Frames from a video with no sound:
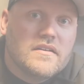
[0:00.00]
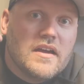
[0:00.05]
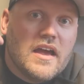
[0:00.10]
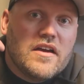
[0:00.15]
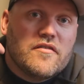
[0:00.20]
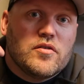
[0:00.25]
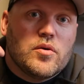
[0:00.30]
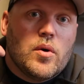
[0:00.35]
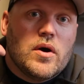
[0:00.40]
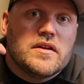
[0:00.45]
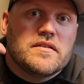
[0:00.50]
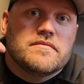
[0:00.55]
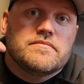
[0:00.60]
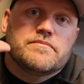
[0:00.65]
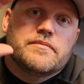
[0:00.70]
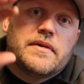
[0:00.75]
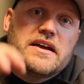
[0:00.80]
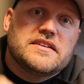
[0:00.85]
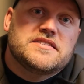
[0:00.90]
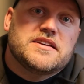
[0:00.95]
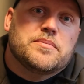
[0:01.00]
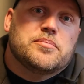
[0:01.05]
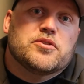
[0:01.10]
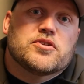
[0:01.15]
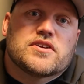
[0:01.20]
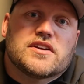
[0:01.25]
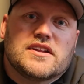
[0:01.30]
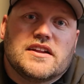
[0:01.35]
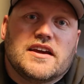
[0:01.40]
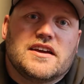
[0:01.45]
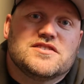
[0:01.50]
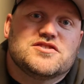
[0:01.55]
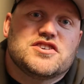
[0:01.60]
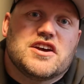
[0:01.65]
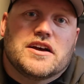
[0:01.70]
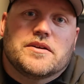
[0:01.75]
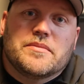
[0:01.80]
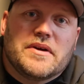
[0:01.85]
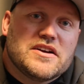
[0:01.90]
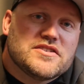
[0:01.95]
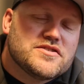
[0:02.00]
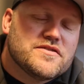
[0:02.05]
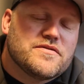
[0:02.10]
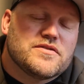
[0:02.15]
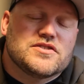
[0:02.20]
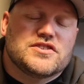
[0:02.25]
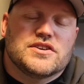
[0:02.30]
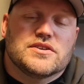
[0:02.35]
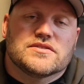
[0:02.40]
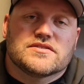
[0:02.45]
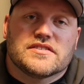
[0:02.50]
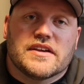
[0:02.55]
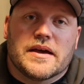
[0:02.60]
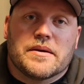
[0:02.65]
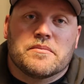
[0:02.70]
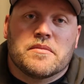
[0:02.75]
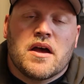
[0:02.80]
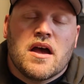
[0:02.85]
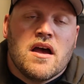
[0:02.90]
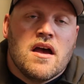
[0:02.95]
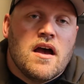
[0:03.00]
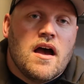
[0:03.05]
Hey everyone, Matt Tepler, Canadian Channel Manager for GeoSlam.